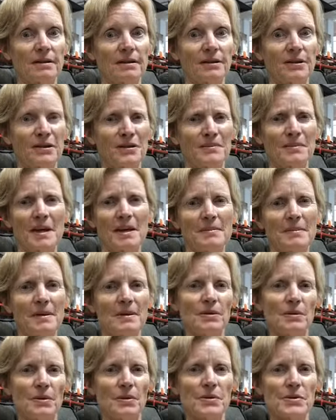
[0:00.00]
I thought maybe
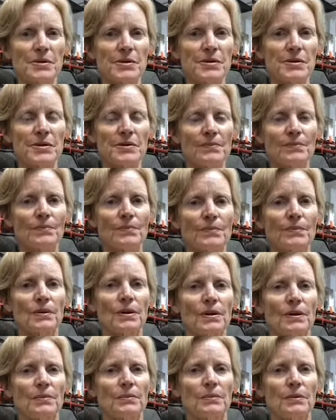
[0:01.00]
the horses
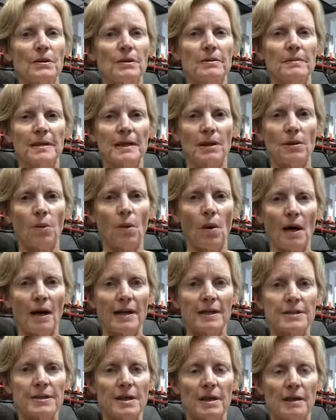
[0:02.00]
were a bit
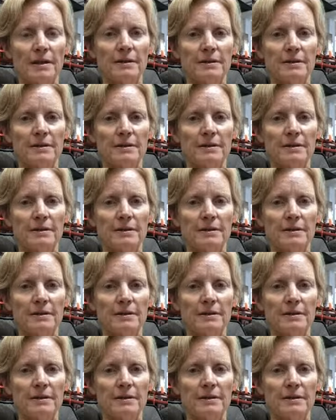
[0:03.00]
quieter.